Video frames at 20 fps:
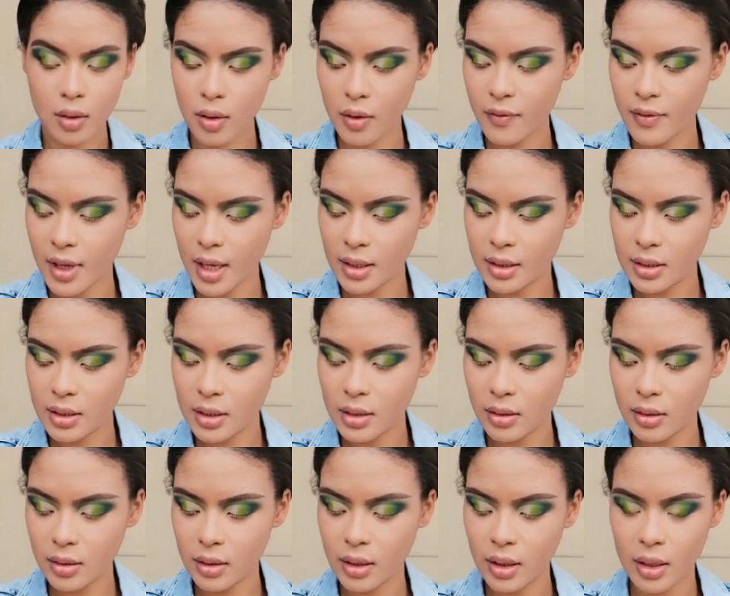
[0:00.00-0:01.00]
of that
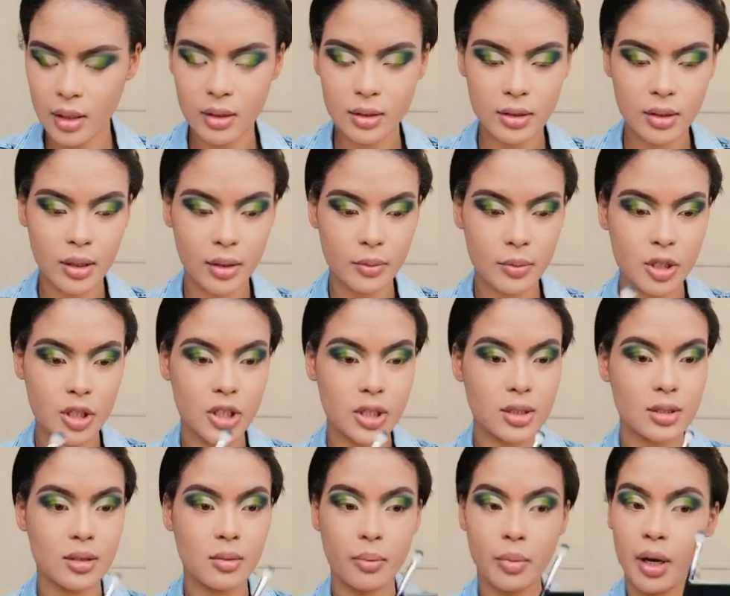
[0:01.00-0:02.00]
teal color that we
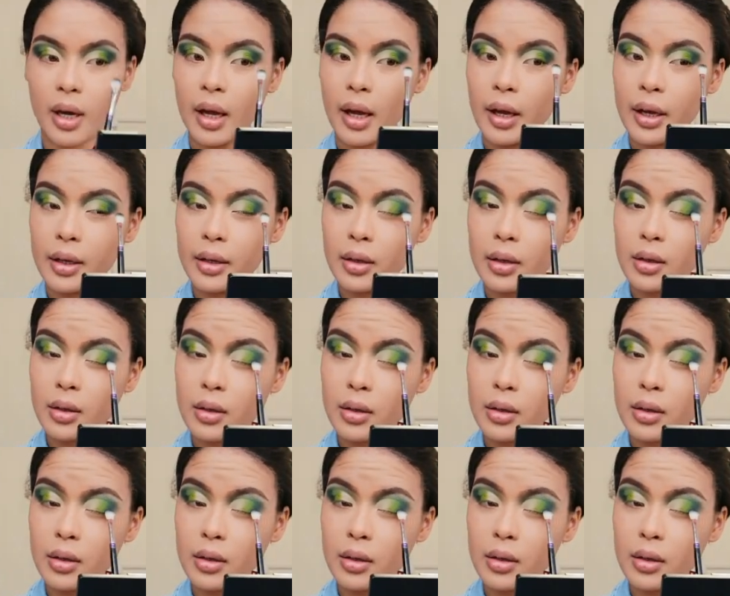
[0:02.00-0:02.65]
just applied,